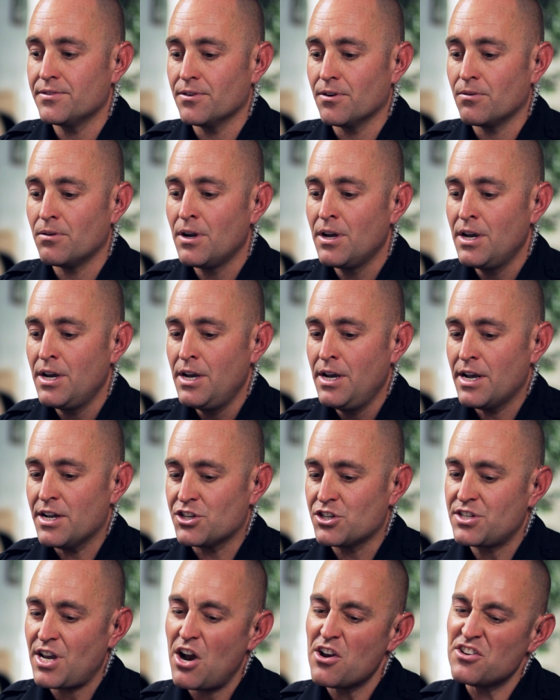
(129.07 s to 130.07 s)
So
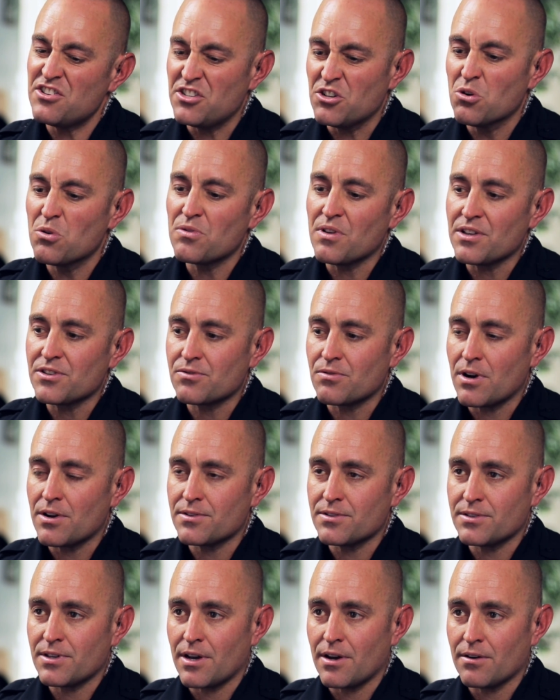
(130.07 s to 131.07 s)
it's just how you deal with that
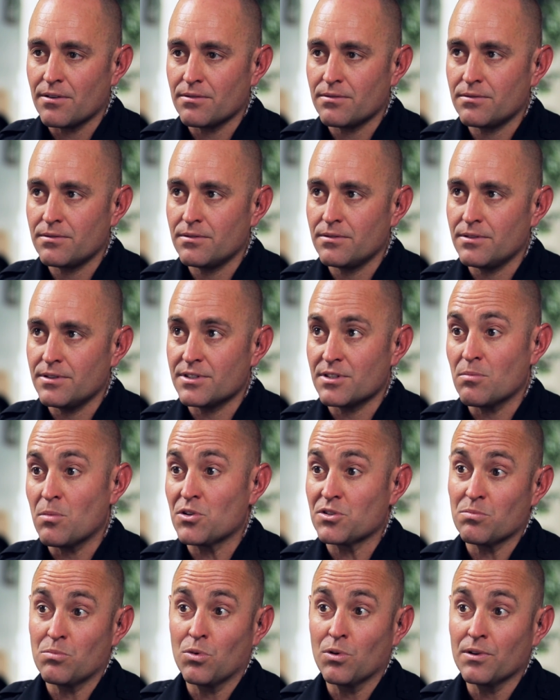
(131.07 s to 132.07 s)
stress is the
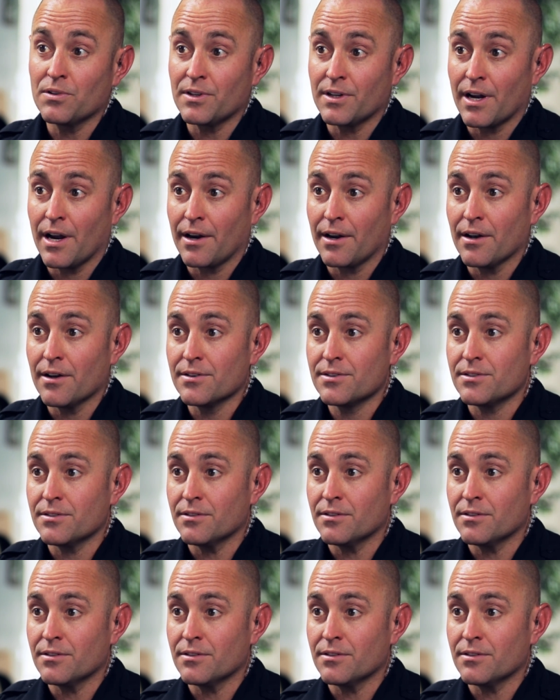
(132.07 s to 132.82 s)
most important thing, I guess.